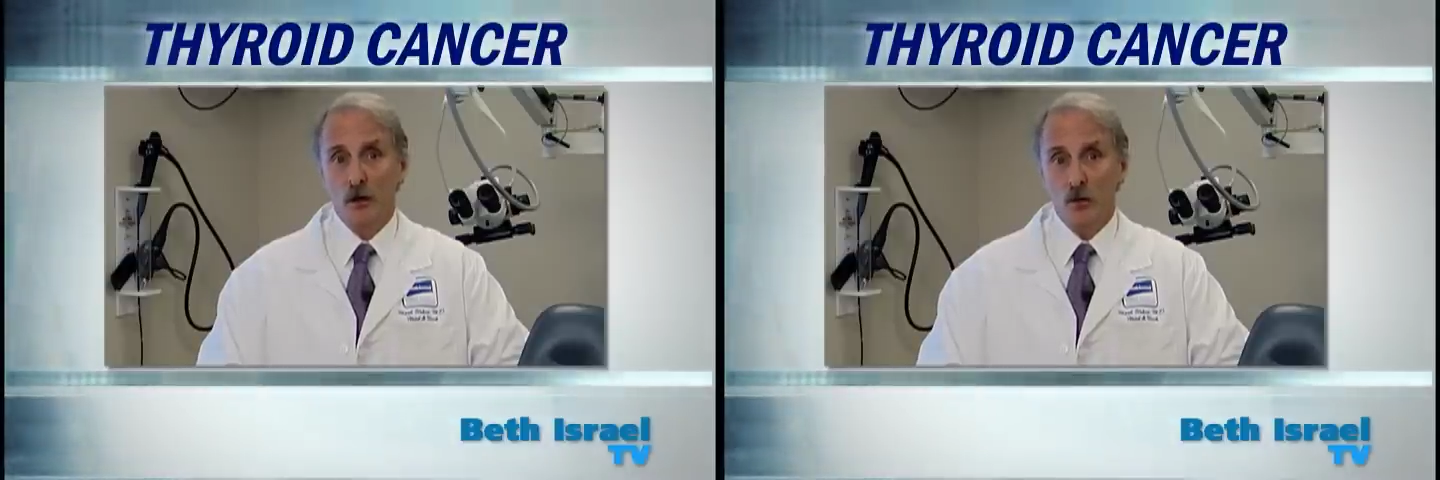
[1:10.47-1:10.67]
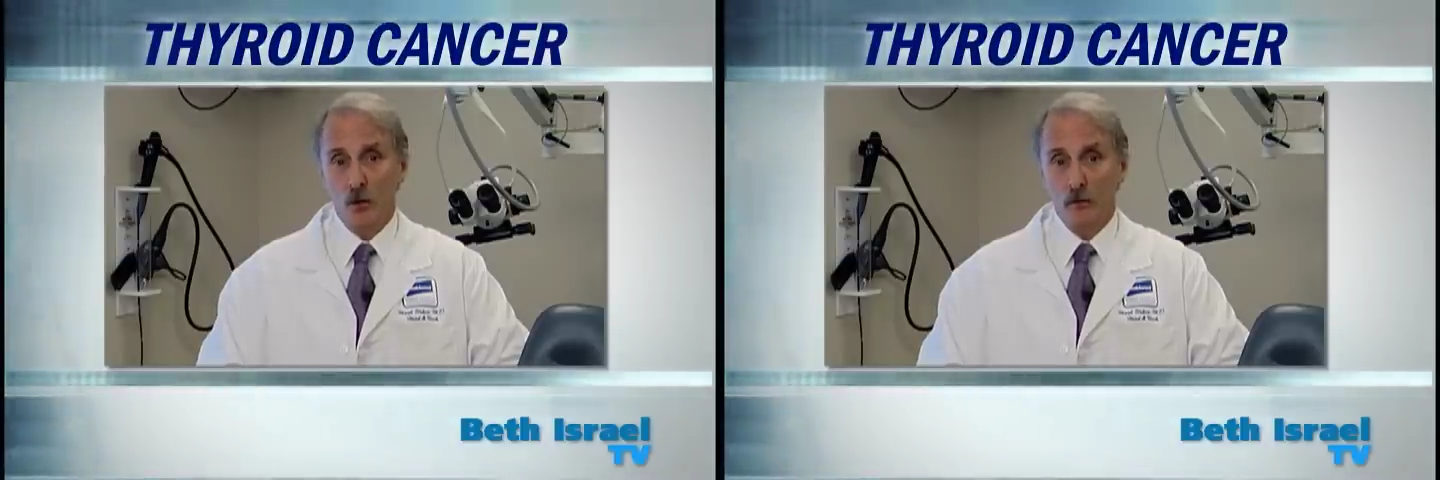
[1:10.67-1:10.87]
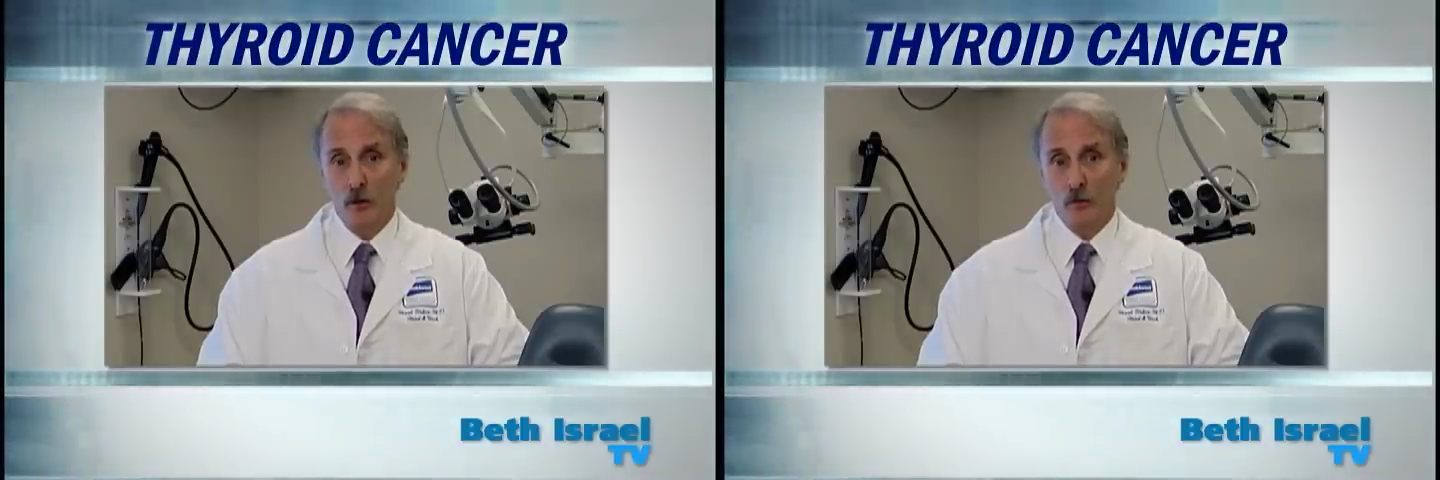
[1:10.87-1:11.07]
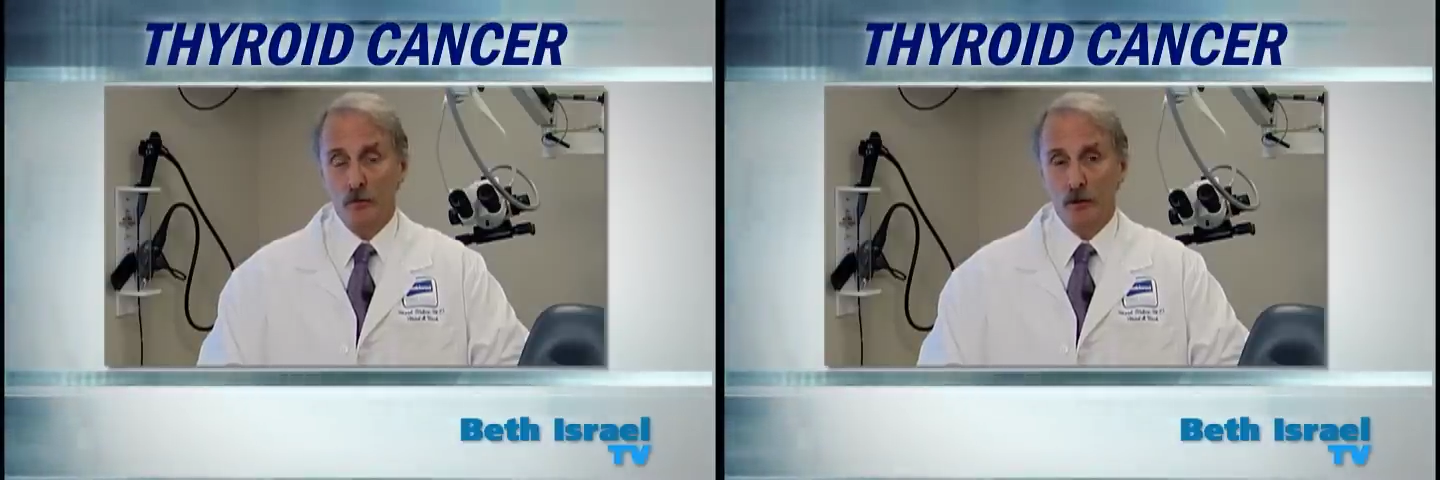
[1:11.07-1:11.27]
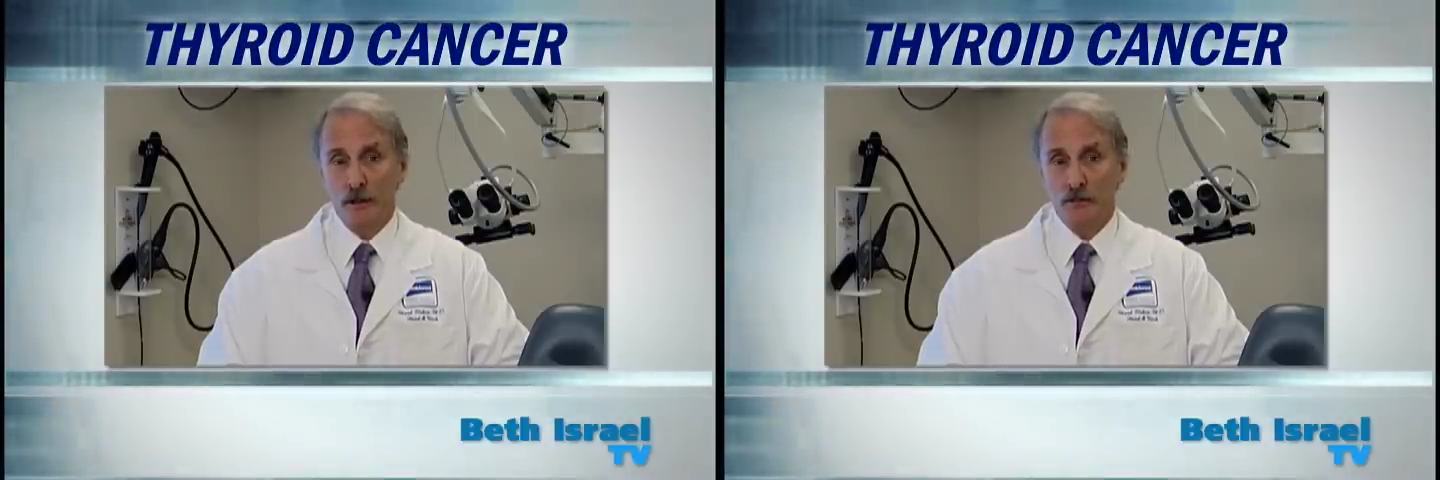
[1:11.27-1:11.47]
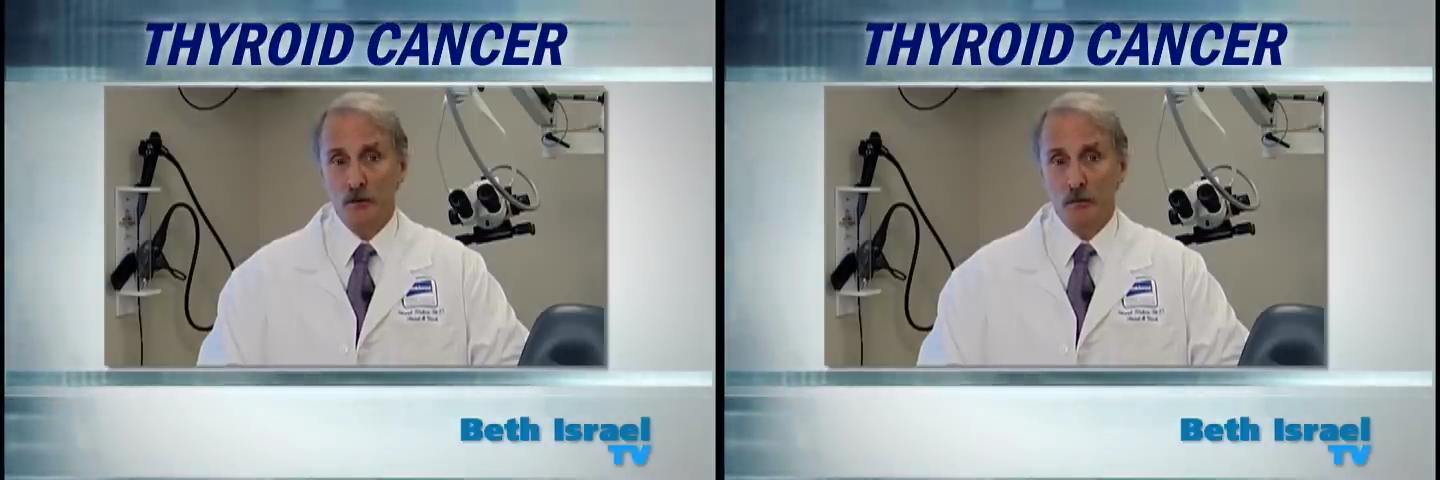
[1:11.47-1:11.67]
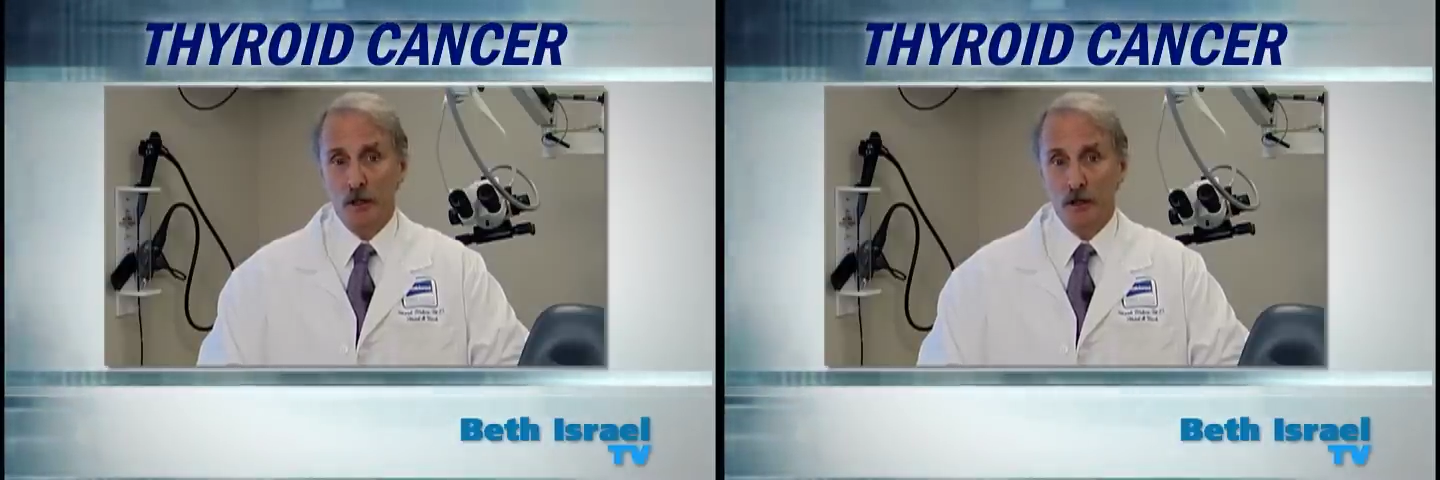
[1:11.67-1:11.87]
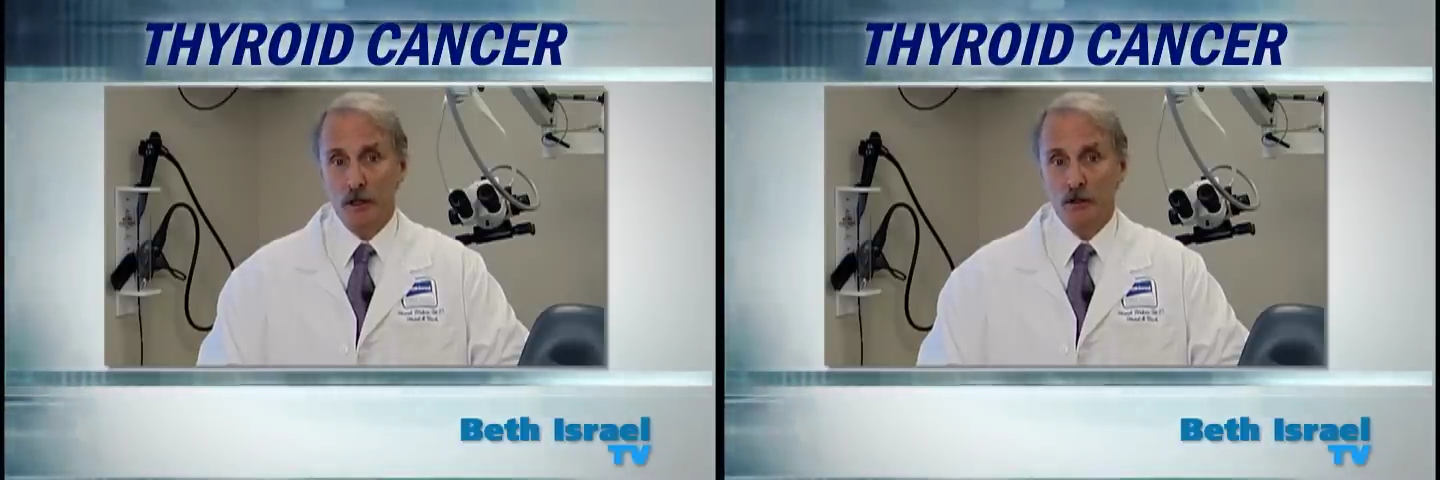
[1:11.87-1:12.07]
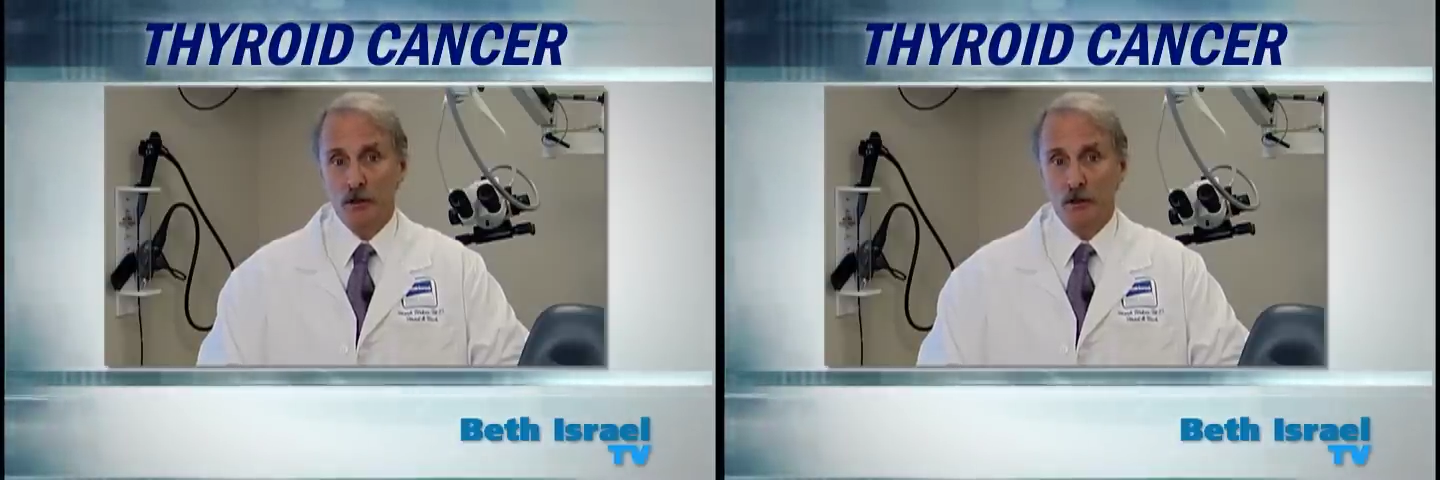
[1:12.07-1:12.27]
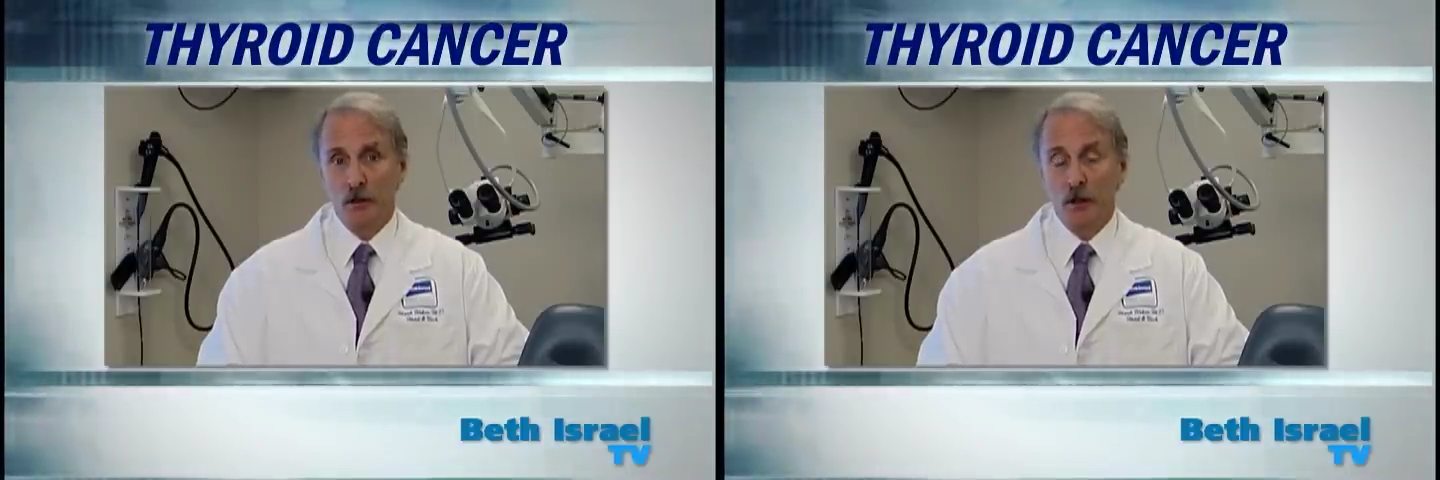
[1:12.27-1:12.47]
hormone replacement medication